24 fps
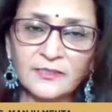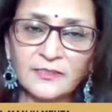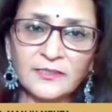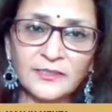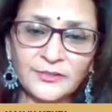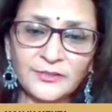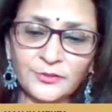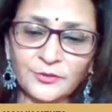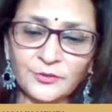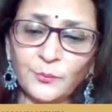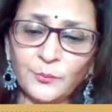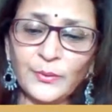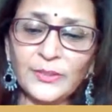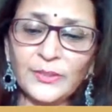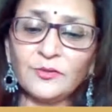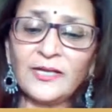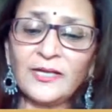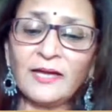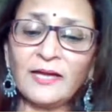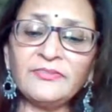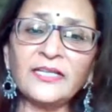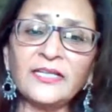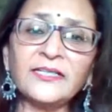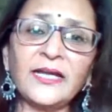We don't
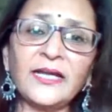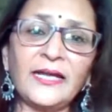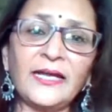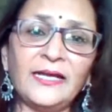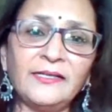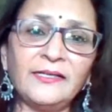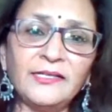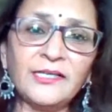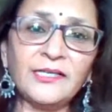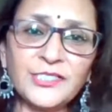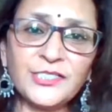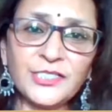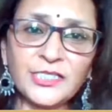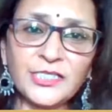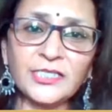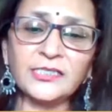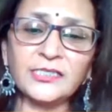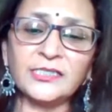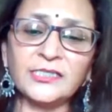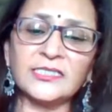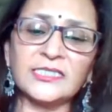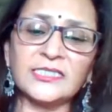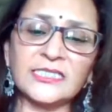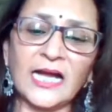have that energy,
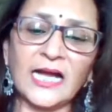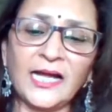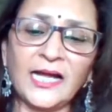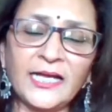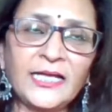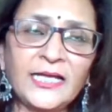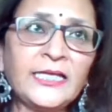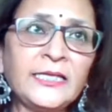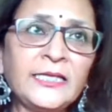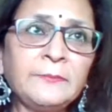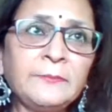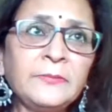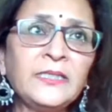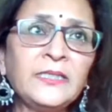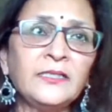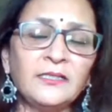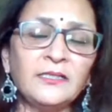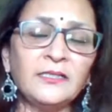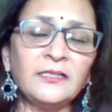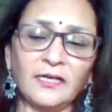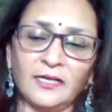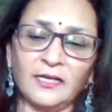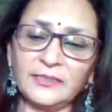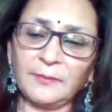the time,
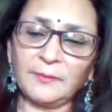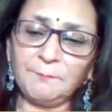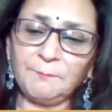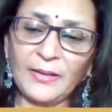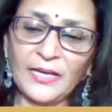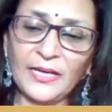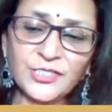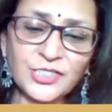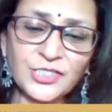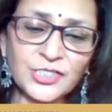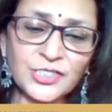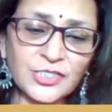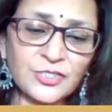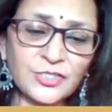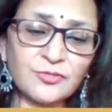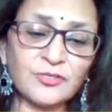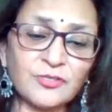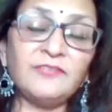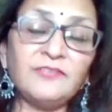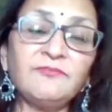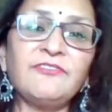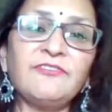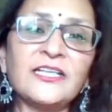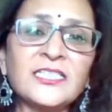the patience to
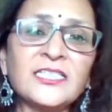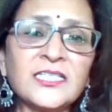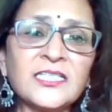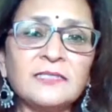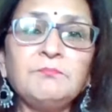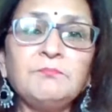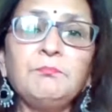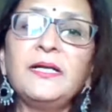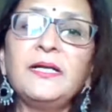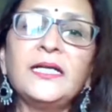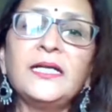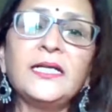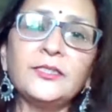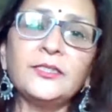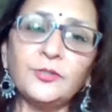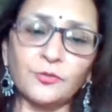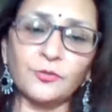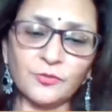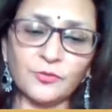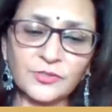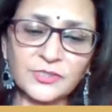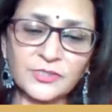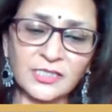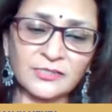invest in building
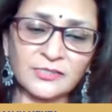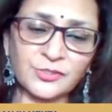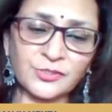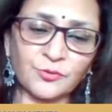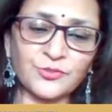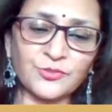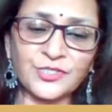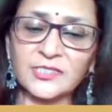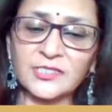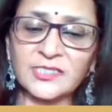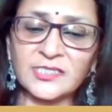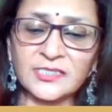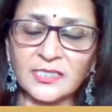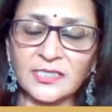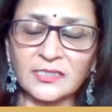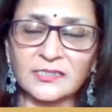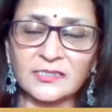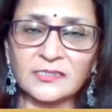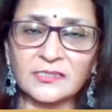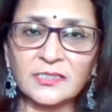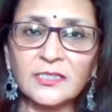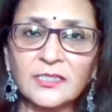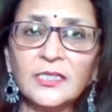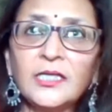those social skills.
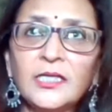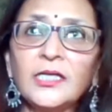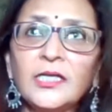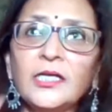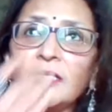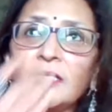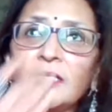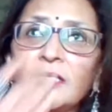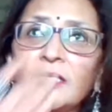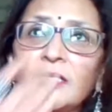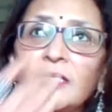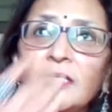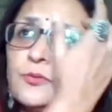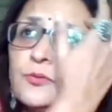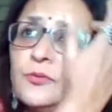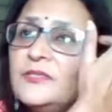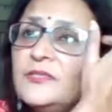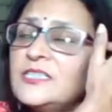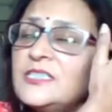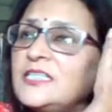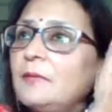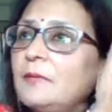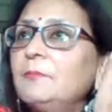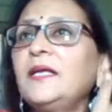To
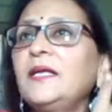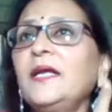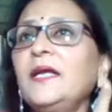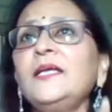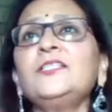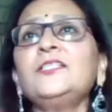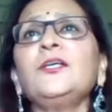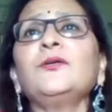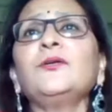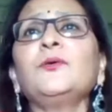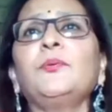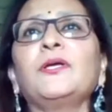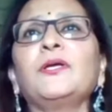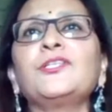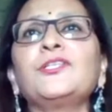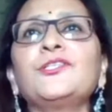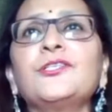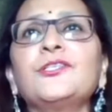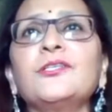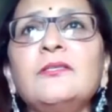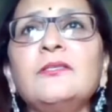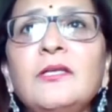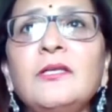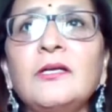summarize your
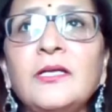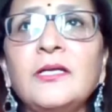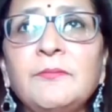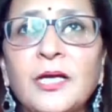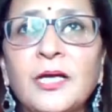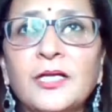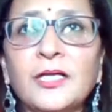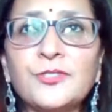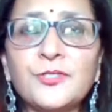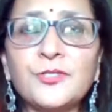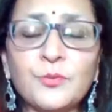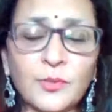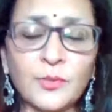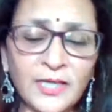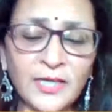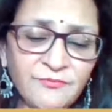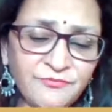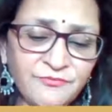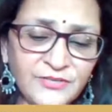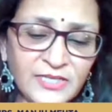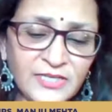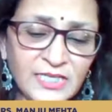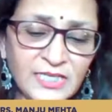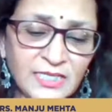question, Himanshu, what I feel